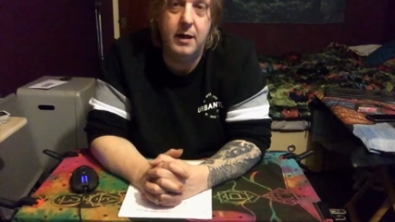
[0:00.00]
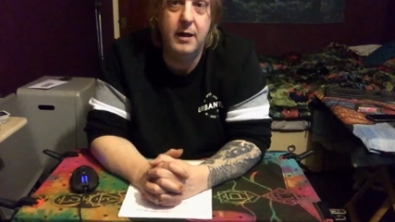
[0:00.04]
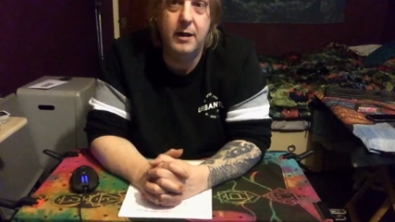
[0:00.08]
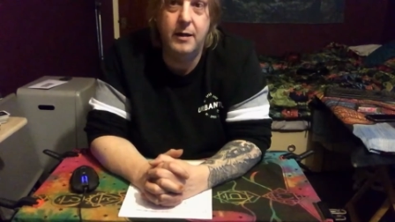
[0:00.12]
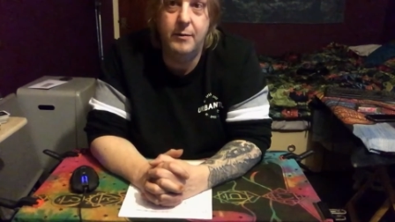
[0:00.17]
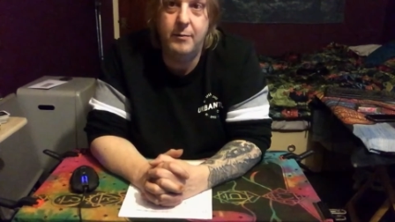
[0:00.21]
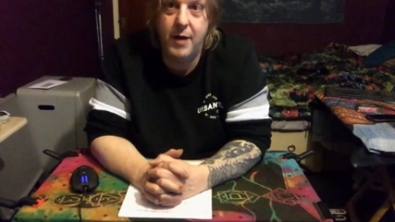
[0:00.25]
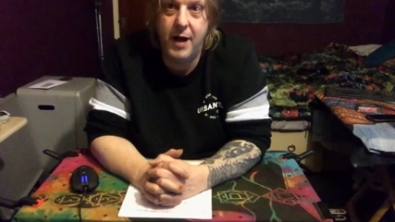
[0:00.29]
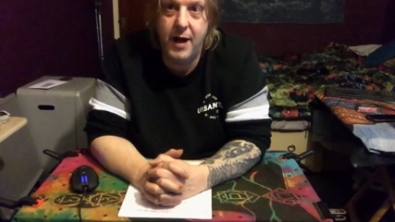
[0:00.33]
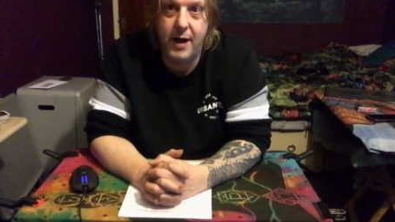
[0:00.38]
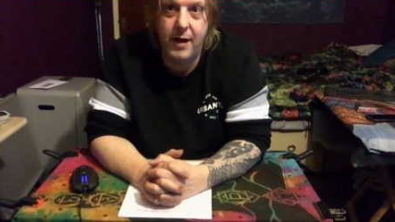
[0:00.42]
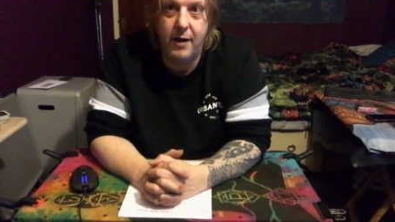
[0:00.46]

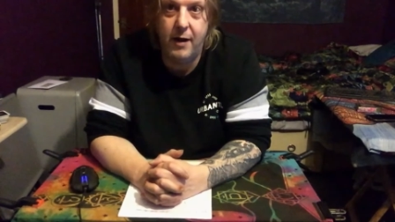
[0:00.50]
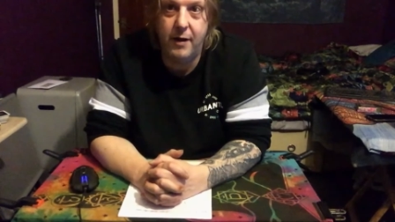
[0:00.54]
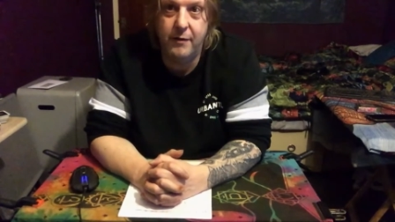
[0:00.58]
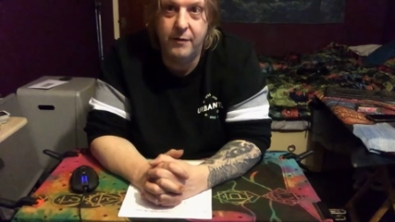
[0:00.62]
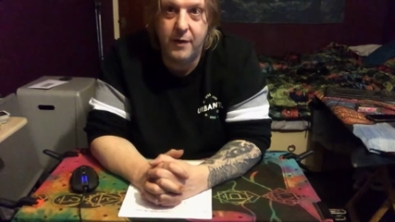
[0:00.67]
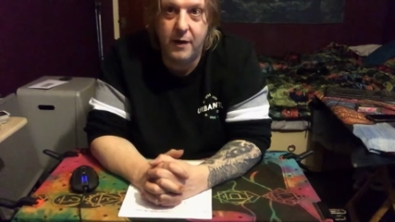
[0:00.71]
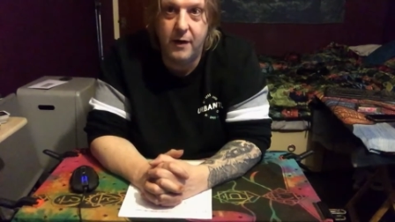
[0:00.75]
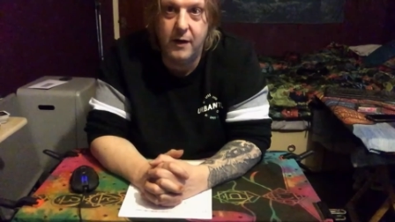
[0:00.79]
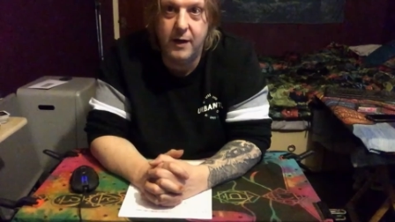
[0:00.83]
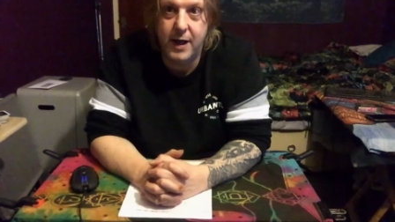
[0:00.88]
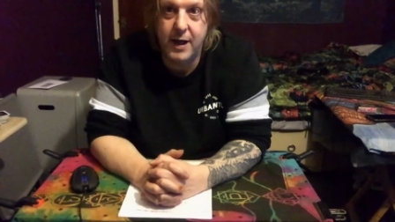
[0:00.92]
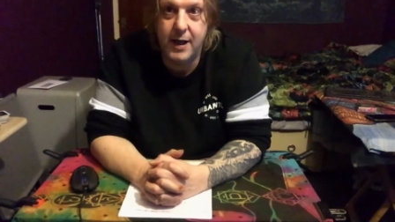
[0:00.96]
Man, I've
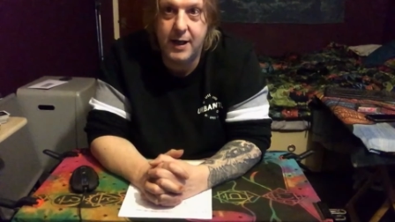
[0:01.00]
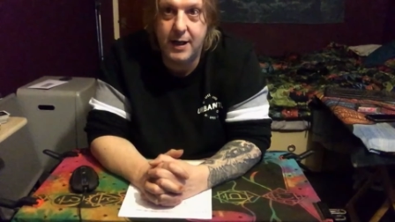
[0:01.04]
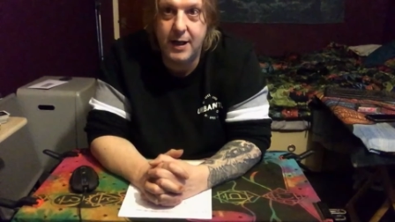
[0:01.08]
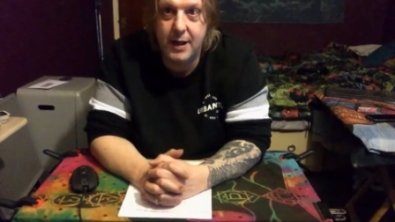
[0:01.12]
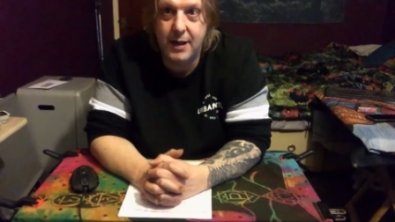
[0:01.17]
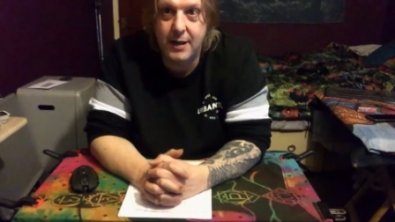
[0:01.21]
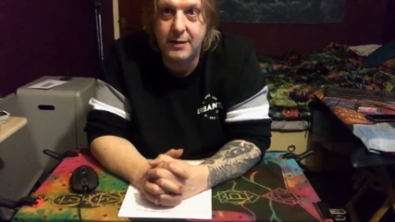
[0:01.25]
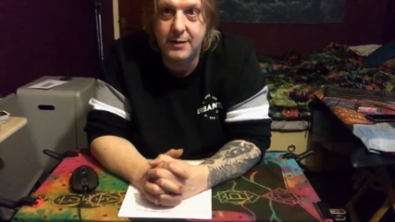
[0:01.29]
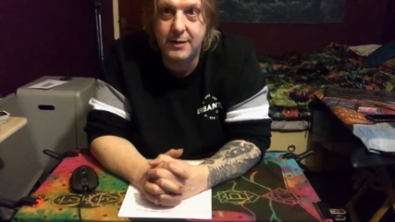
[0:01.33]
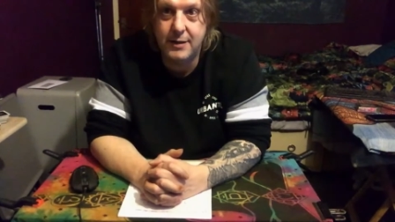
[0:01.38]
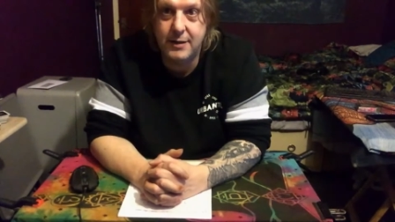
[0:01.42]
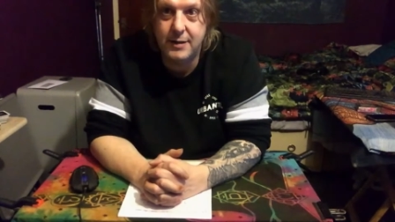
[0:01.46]
got to get
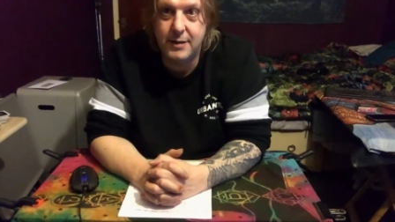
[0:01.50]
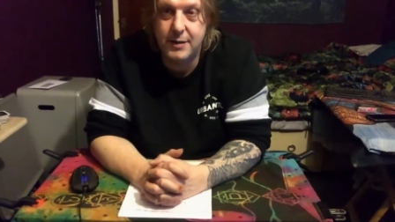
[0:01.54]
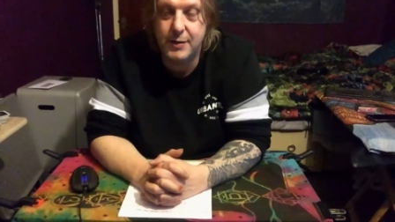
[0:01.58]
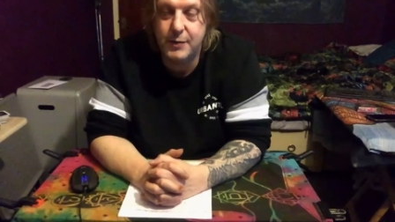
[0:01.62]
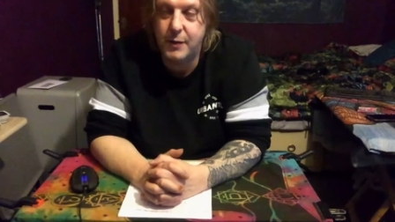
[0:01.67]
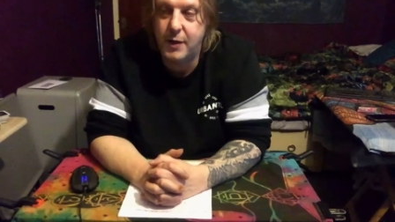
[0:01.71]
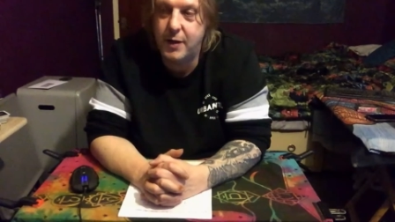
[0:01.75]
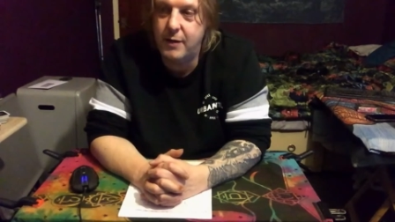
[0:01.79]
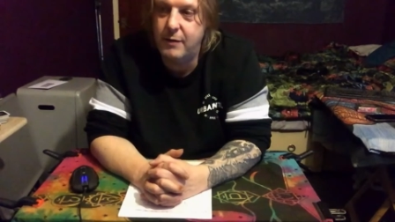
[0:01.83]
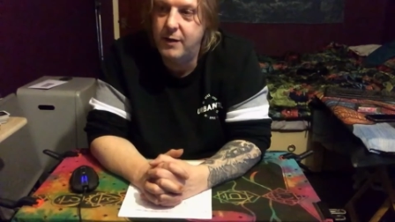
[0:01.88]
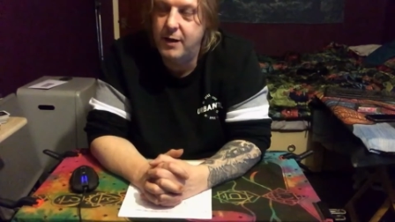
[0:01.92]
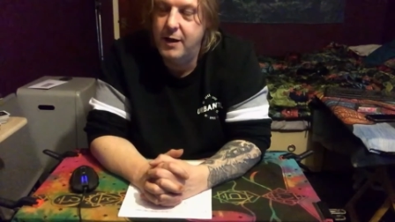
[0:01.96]
glasses as
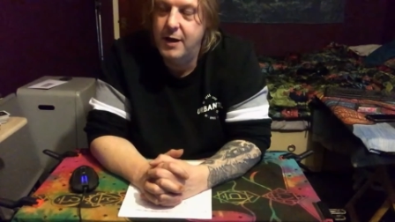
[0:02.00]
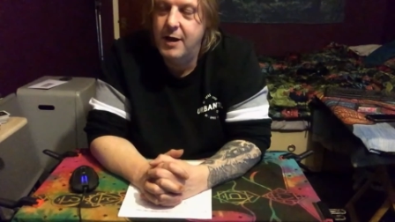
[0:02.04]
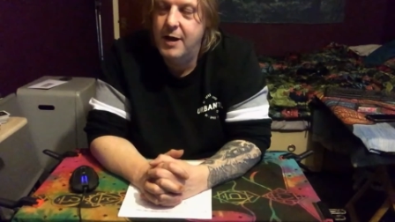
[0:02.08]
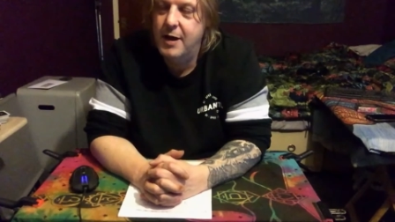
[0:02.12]
well.